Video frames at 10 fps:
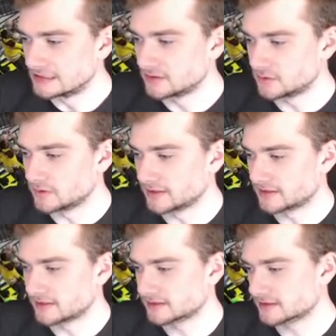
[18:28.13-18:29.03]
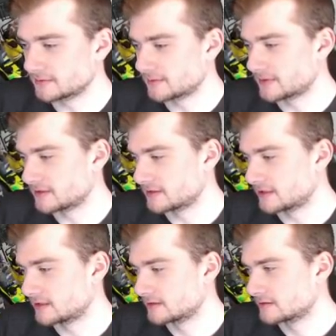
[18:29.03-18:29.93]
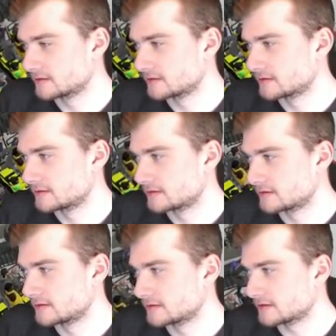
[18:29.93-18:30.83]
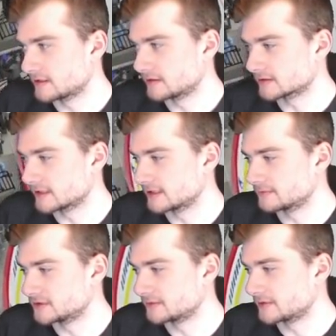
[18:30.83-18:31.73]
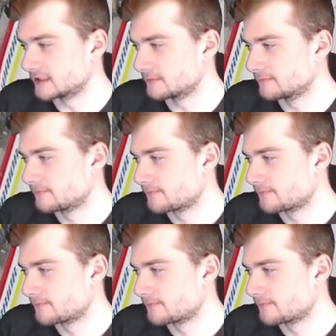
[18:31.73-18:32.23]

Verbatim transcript: Ooh, I thought that was going to be a penalty. Thought I was going to end up tripping him.